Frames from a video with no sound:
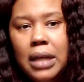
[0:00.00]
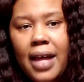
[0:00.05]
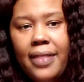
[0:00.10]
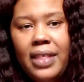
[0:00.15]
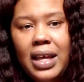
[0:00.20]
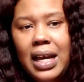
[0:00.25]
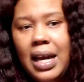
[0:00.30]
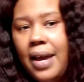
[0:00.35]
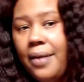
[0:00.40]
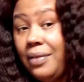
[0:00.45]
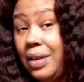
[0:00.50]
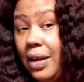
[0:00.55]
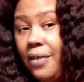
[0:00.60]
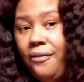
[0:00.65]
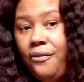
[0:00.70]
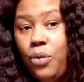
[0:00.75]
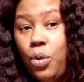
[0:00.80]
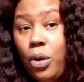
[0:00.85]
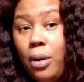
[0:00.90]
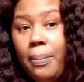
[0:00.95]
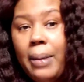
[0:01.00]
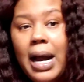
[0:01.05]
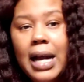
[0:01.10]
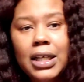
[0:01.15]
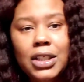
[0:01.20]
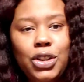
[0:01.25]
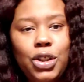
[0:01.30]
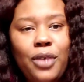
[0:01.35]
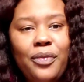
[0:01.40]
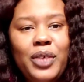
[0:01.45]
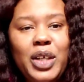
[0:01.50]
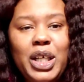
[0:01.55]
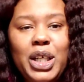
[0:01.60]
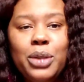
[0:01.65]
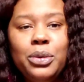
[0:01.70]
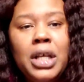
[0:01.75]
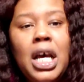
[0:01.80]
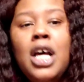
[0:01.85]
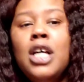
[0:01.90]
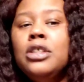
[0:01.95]
think I have like 4 pocket shawl
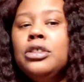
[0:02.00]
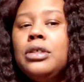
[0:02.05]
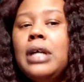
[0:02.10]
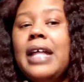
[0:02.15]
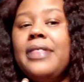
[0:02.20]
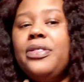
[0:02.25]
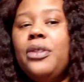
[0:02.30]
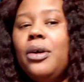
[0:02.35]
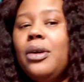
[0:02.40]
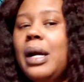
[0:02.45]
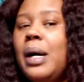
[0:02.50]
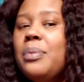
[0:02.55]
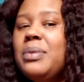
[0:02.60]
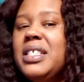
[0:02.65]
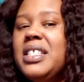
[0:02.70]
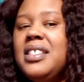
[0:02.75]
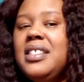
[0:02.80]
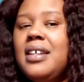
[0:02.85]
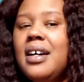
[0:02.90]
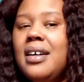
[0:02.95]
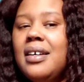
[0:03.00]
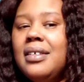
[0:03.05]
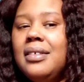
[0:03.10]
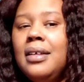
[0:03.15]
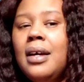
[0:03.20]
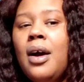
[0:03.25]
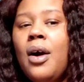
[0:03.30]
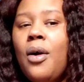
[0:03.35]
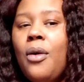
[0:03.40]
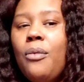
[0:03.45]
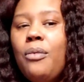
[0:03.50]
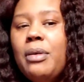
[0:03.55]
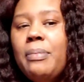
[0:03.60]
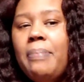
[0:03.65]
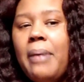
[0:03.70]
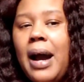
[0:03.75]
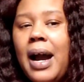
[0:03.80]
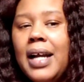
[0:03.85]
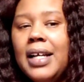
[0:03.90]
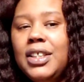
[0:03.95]
videos. So I thought I was done with
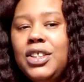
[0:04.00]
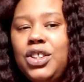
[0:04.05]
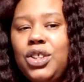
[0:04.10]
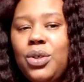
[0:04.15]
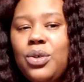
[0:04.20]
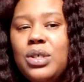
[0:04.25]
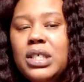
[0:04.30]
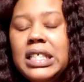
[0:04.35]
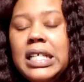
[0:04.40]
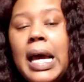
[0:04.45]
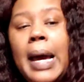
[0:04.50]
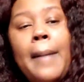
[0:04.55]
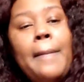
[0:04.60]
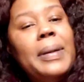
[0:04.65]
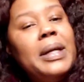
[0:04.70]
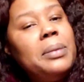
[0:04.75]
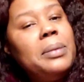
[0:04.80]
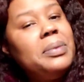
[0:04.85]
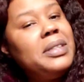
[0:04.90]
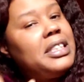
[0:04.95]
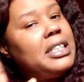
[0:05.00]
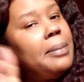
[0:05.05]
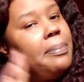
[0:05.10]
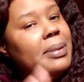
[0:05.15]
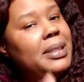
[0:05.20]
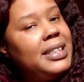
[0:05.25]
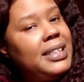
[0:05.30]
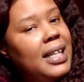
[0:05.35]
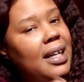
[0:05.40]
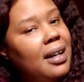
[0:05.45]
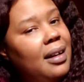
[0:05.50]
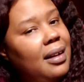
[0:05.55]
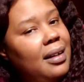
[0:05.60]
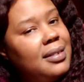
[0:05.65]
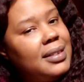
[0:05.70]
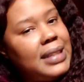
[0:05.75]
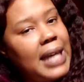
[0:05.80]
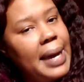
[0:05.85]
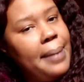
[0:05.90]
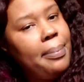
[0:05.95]
pocket shawls. But it was the particular
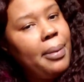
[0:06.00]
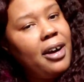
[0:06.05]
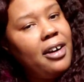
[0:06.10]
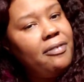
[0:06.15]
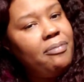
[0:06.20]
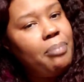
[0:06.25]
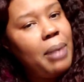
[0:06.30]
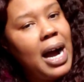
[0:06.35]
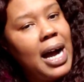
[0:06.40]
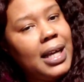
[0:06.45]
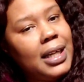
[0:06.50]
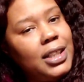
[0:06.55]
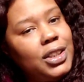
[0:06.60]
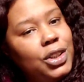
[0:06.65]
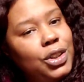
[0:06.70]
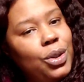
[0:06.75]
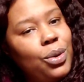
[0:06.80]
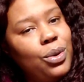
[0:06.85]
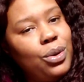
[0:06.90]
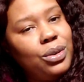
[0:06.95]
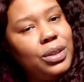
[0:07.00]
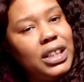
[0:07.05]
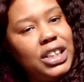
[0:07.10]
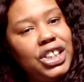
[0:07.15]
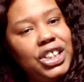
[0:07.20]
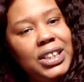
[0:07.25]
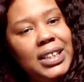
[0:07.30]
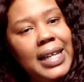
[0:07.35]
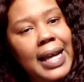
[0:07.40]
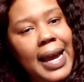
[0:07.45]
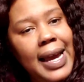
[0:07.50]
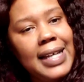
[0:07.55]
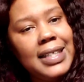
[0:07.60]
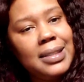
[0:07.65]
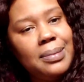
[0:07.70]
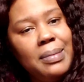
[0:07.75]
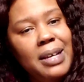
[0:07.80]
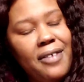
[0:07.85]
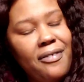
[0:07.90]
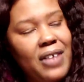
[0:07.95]
type of pocket shawl that she
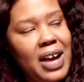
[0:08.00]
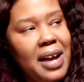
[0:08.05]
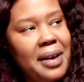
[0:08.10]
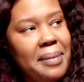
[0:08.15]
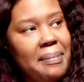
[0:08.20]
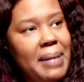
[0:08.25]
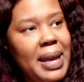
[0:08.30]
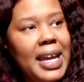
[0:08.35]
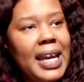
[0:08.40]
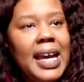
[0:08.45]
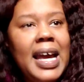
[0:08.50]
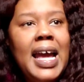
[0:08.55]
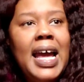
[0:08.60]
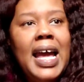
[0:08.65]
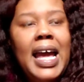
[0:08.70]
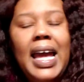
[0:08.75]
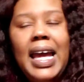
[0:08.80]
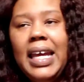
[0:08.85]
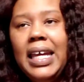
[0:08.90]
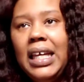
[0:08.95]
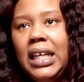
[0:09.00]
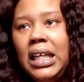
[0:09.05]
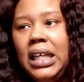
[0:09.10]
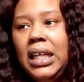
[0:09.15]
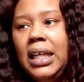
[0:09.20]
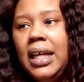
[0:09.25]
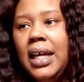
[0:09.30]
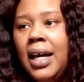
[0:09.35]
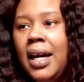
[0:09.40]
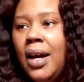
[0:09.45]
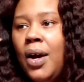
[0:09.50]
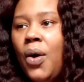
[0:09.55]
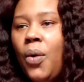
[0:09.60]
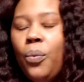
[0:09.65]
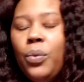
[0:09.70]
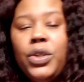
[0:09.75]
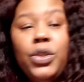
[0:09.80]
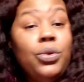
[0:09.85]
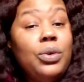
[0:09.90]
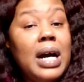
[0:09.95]
asked me if I could make. And
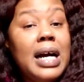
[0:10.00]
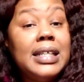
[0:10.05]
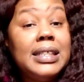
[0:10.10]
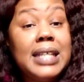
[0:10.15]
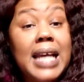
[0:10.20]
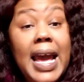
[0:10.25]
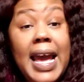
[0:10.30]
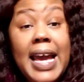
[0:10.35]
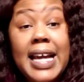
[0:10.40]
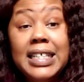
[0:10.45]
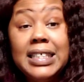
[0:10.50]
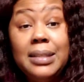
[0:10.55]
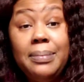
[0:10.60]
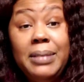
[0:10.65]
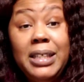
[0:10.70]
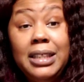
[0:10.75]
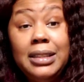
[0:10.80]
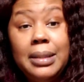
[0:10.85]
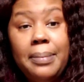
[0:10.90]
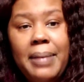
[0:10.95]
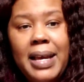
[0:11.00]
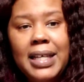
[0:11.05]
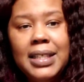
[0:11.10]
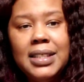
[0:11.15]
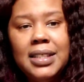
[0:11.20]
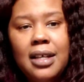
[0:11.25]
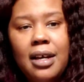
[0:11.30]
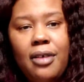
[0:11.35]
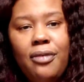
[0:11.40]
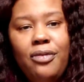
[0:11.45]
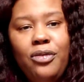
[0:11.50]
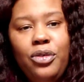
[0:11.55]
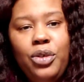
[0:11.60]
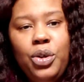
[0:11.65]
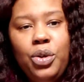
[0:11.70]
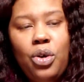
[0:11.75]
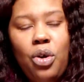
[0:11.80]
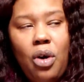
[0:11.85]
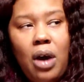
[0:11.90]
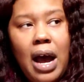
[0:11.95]
when you guys ask me to make stuff,
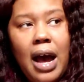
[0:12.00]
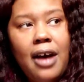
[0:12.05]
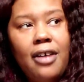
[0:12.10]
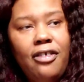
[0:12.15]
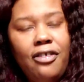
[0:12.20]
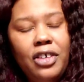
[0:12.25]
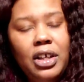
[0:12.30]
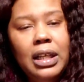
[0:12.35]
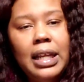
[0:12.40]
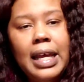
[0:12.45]
I feel